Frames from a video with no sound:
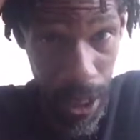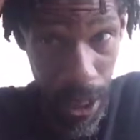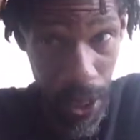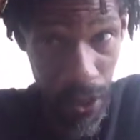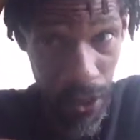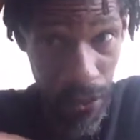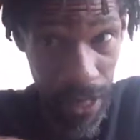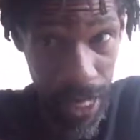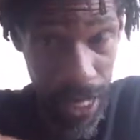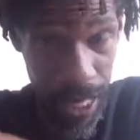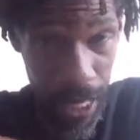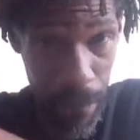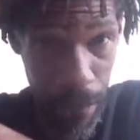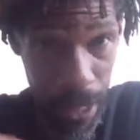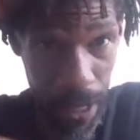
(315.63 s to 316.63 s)
so that they
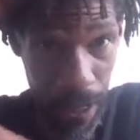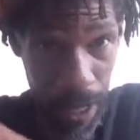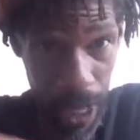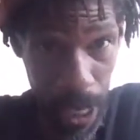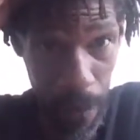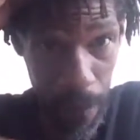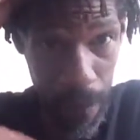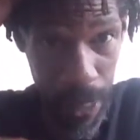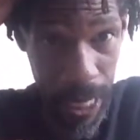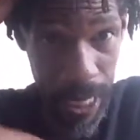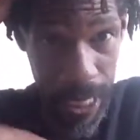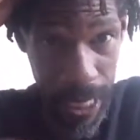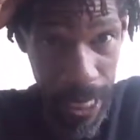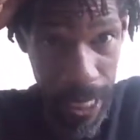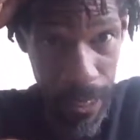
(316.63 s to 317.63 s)
can better break
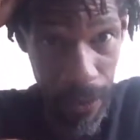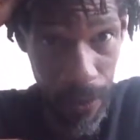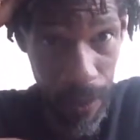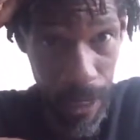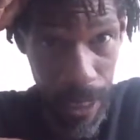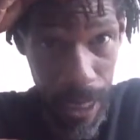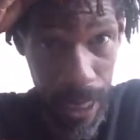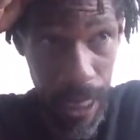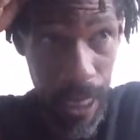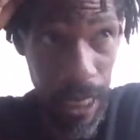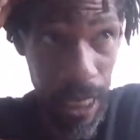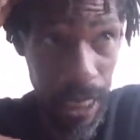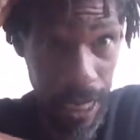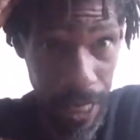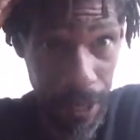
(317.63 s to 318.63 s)
down
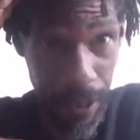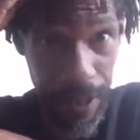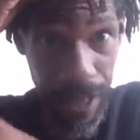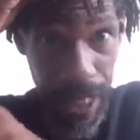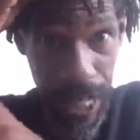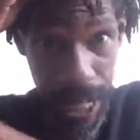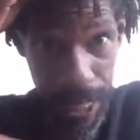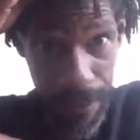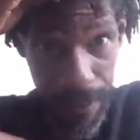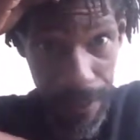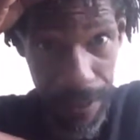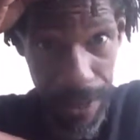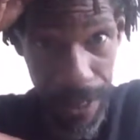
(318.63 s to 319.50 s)
nitrogen, oxygen,